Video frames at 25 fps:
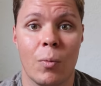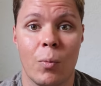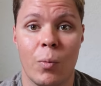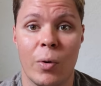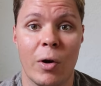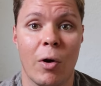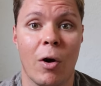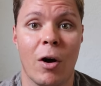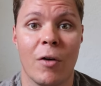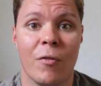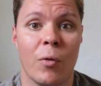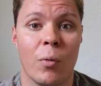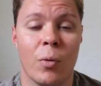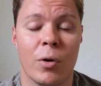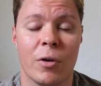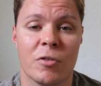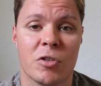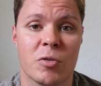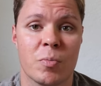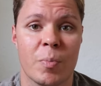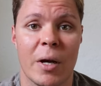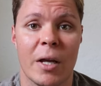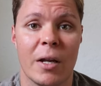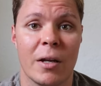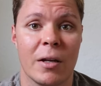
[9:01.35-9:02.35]
we either would
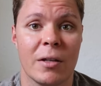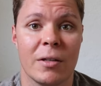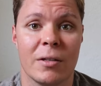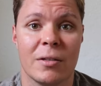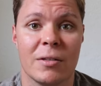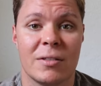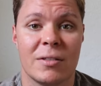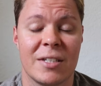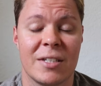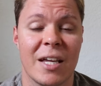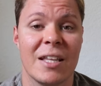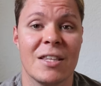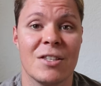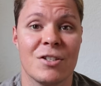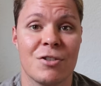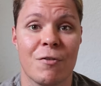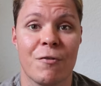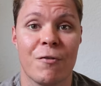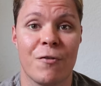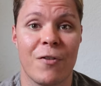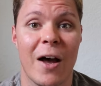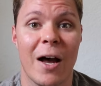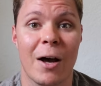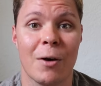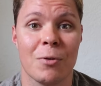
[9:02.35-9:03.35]
have spent tens
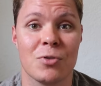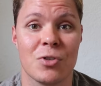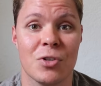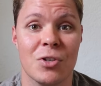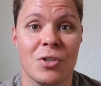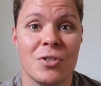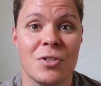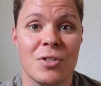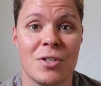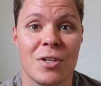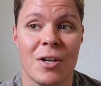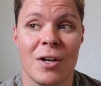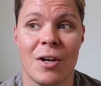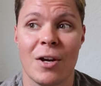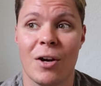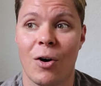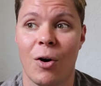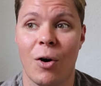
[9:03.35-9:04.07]
of thousands